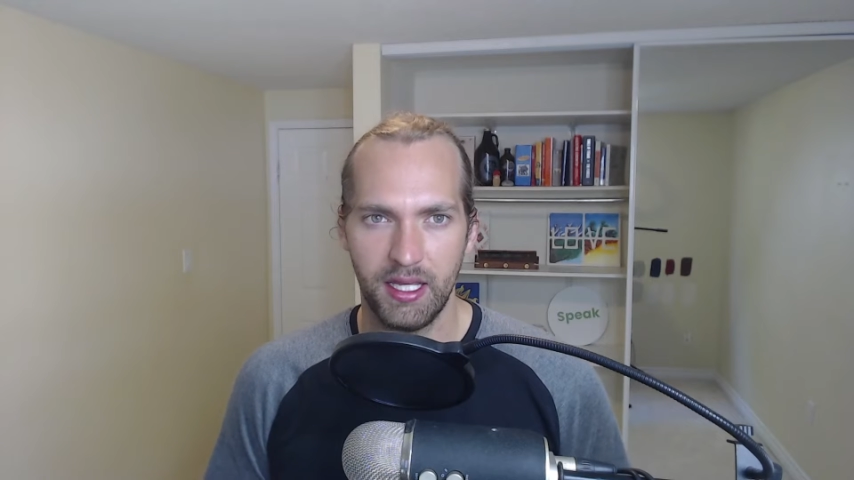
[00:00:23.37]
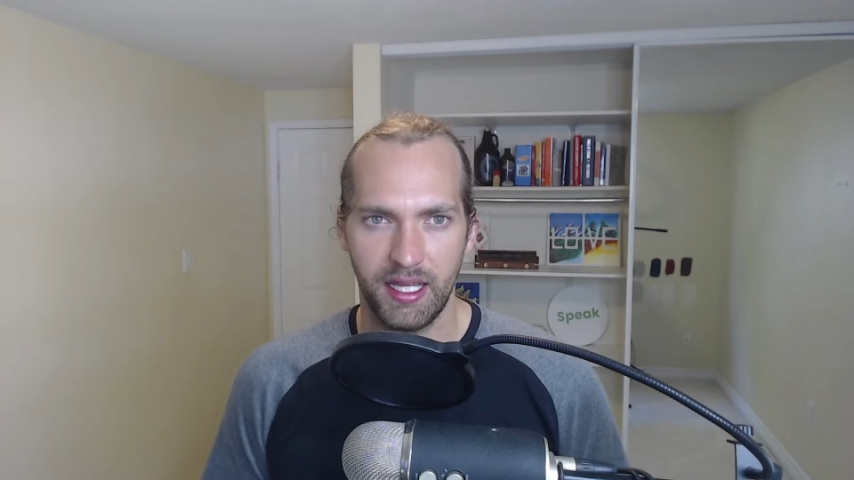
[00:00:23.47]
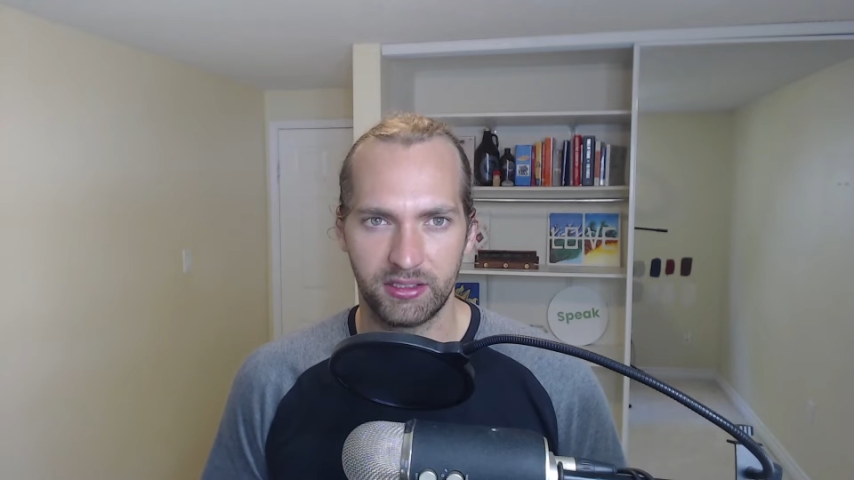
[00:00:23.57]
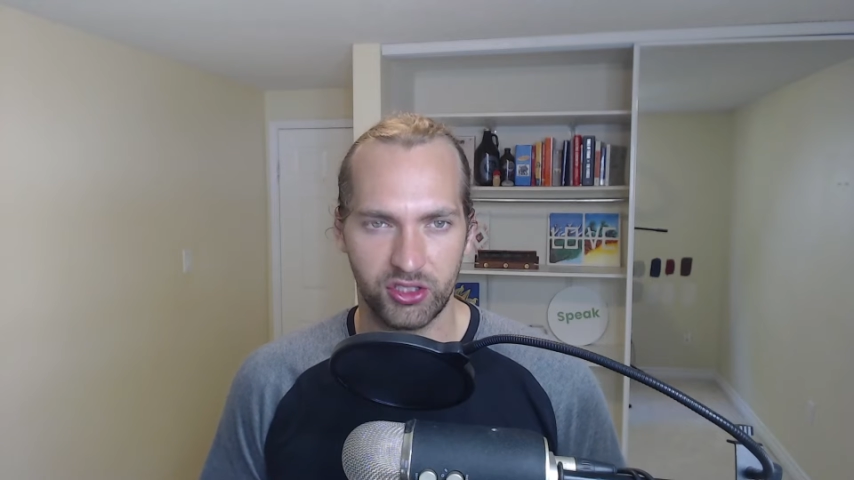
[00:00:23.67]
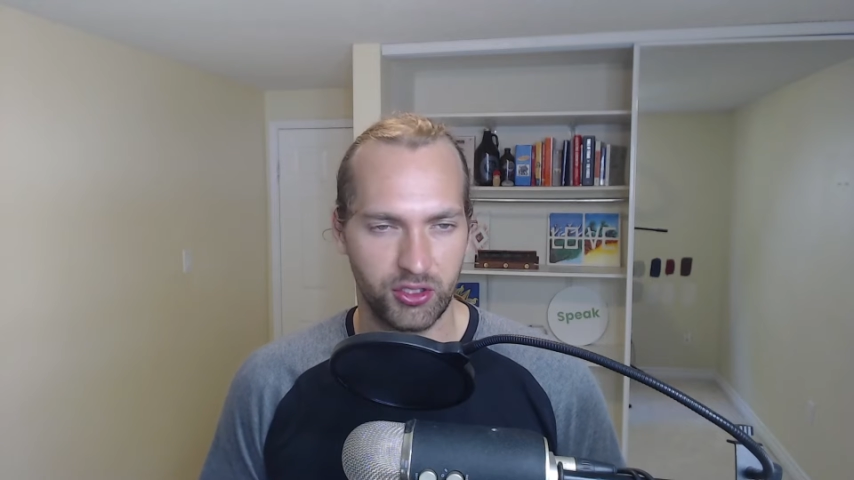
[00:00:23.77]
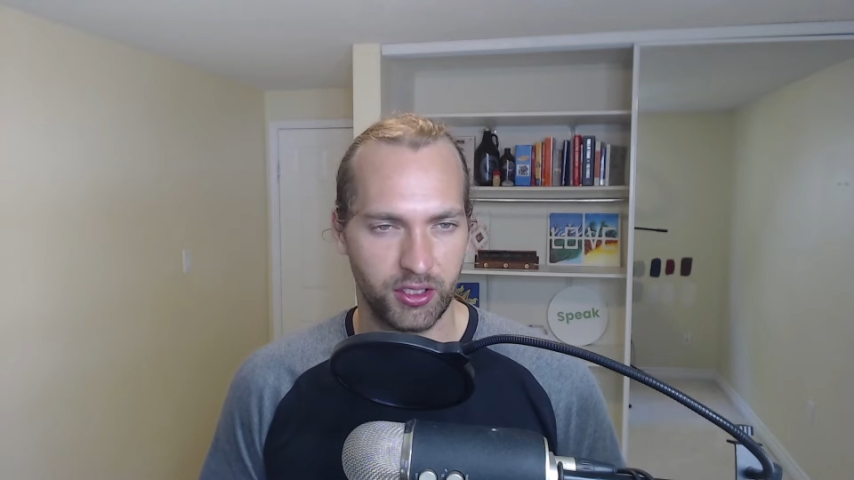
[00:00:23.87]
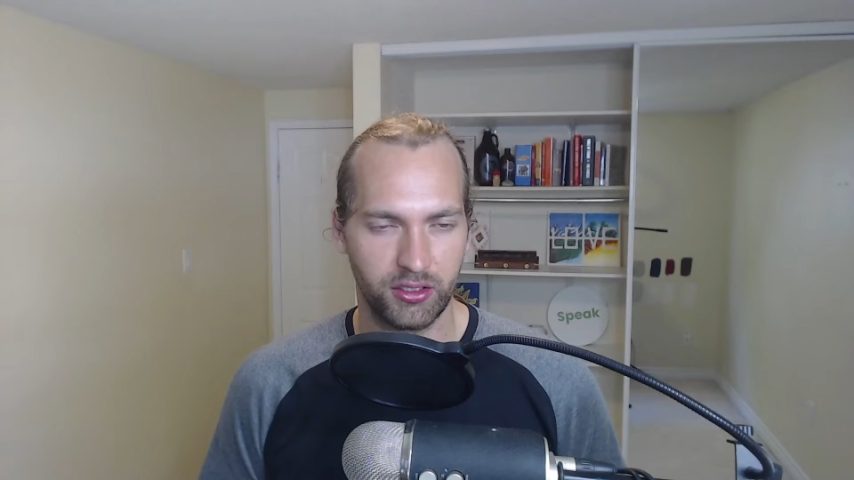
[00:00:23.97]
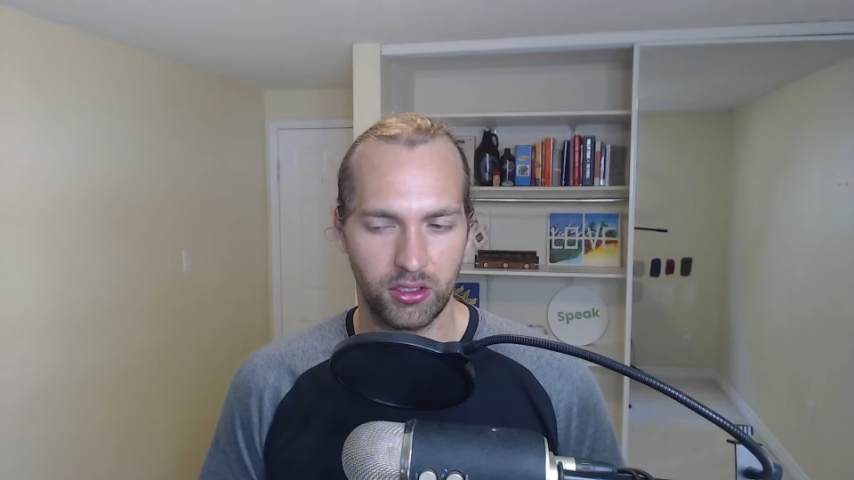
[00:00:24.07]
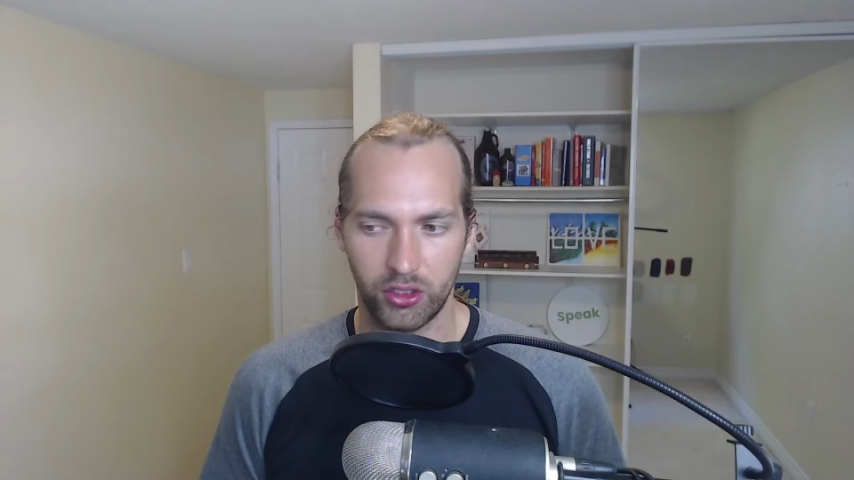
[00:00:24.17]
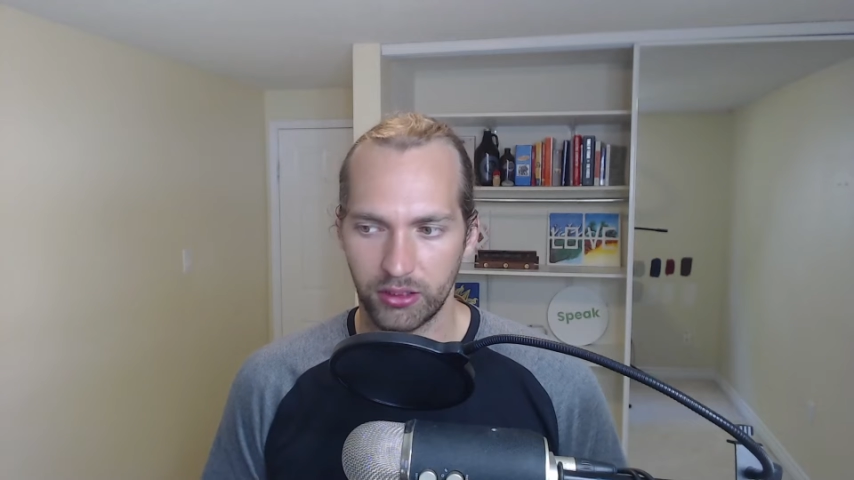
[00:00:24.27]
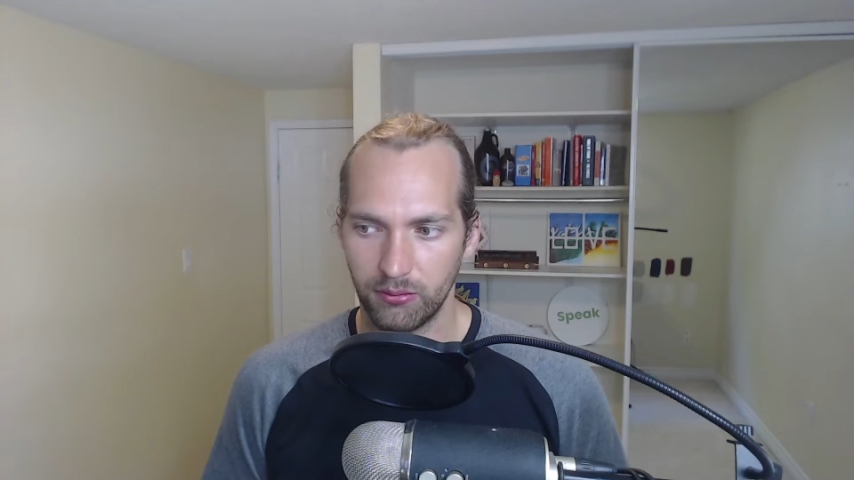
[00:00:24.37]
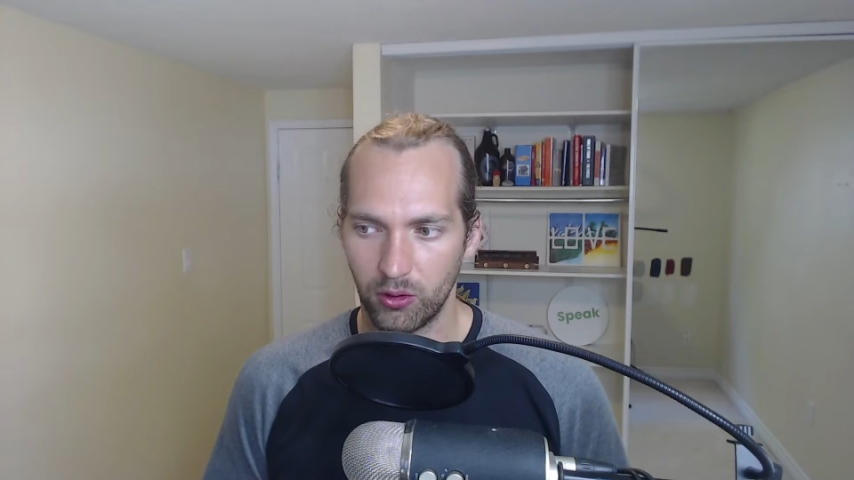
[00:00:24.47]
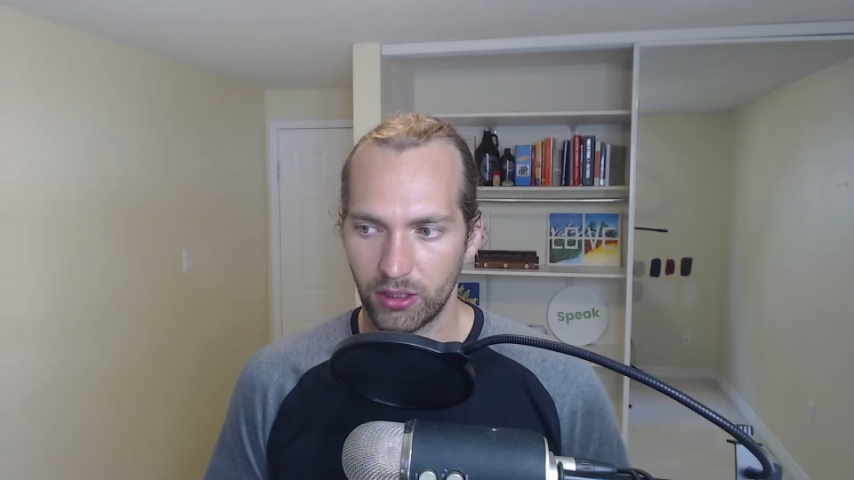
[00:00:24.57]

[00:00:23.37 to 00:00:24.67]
and just starting to learn more